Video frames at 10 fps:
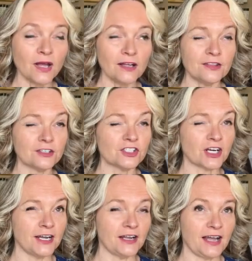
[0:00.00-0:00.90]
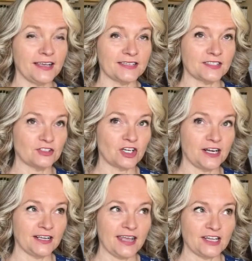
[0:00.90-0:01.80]
uh, they're trying, I guess they're
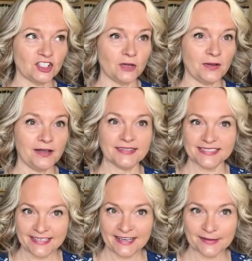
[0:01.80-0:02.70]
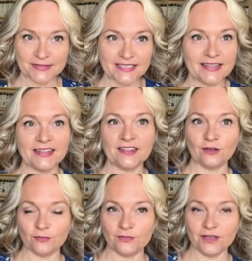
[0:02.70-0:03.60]
trying to catch up on the stamps and
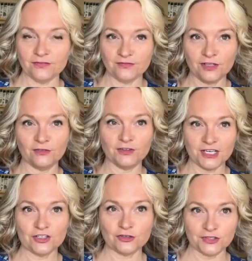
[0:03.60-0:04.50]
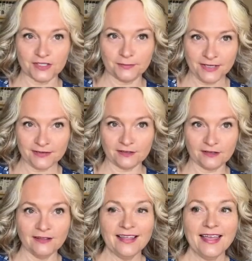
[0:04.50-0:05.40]
then they'll they'll reintroduce the
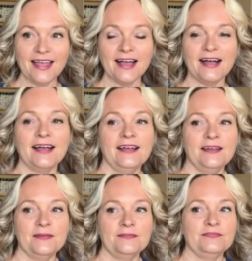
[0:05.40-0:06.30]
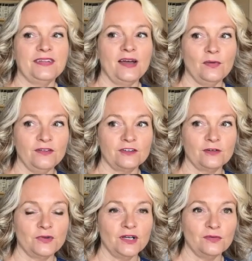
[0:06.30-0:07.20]
bundle. Um,
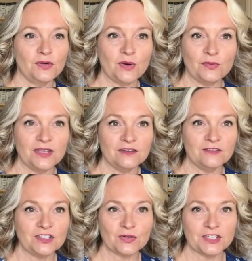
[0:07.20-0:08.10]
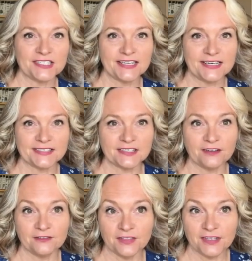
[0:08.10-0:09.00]
however, we don't know the inventory
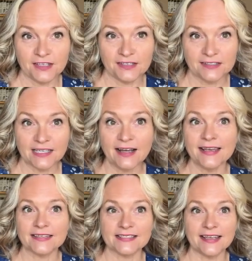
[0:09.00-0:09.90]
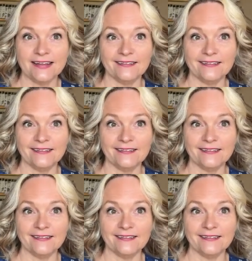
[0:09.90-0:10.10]
status of the dies,